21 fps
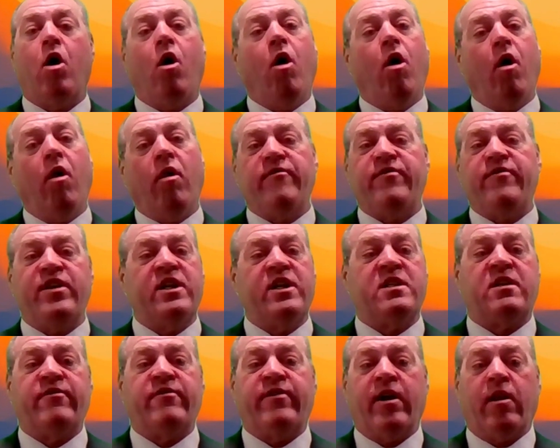All of
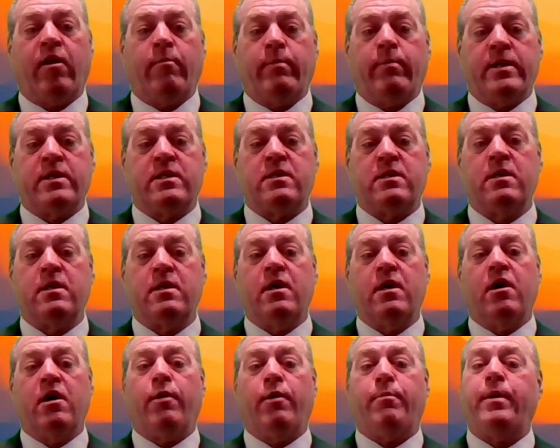these developments
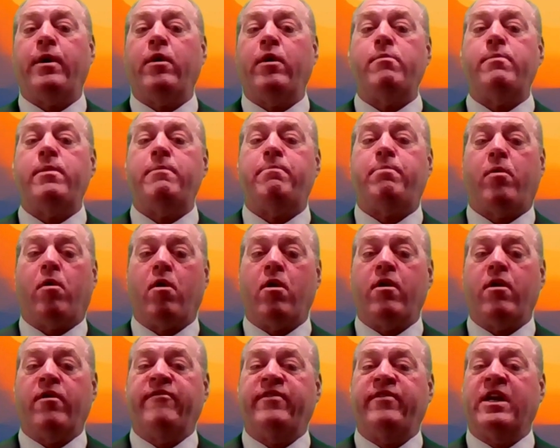appear to be
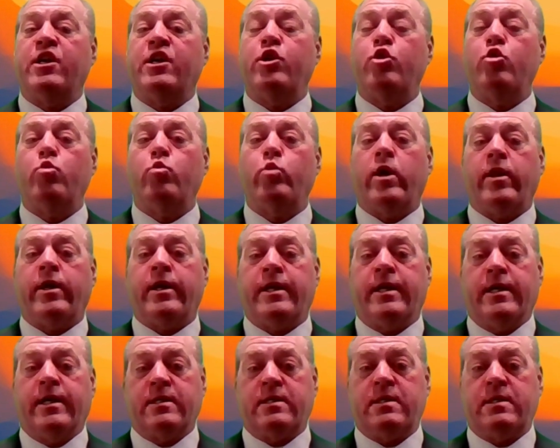part of a new
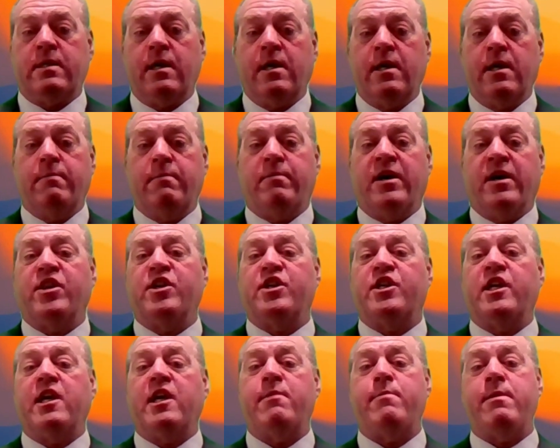willingness by the
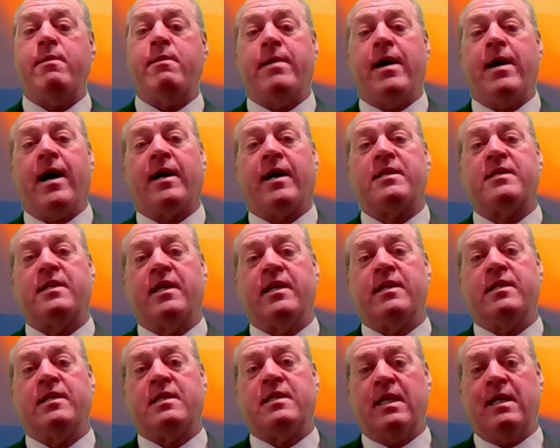DME MACs
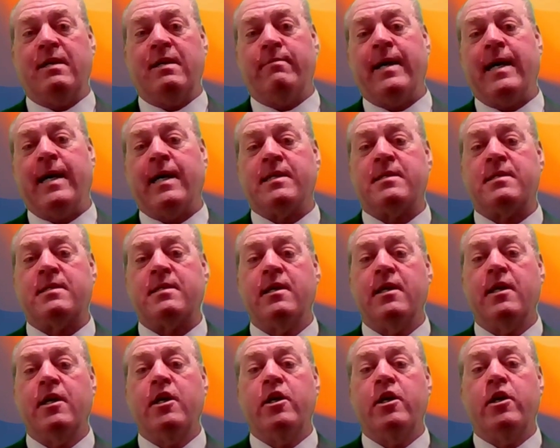and CMS
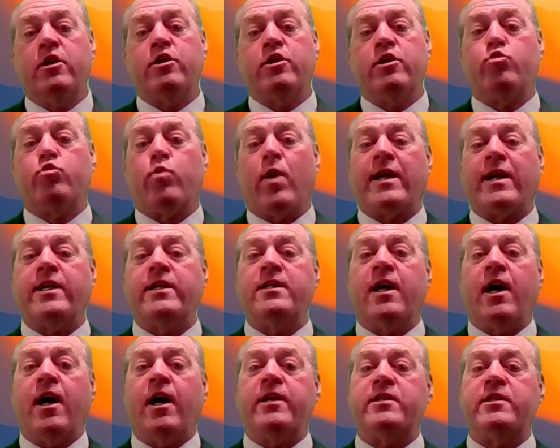to
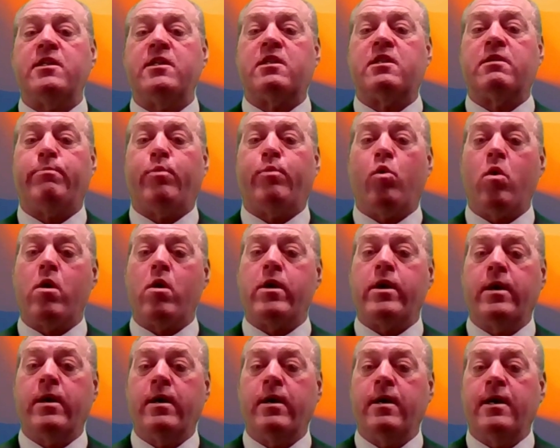recognize and
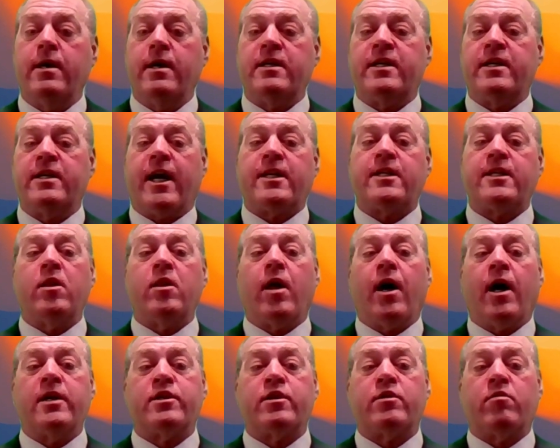support
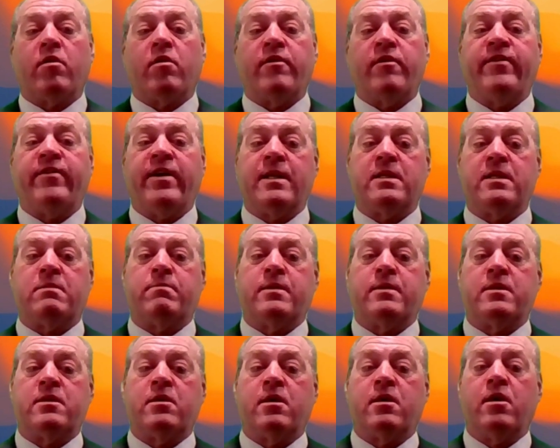technological
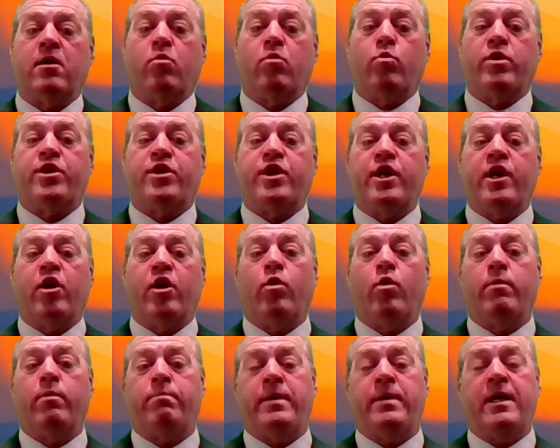advancements within
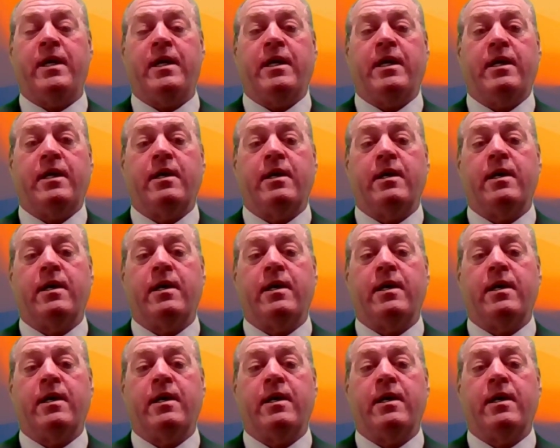O&P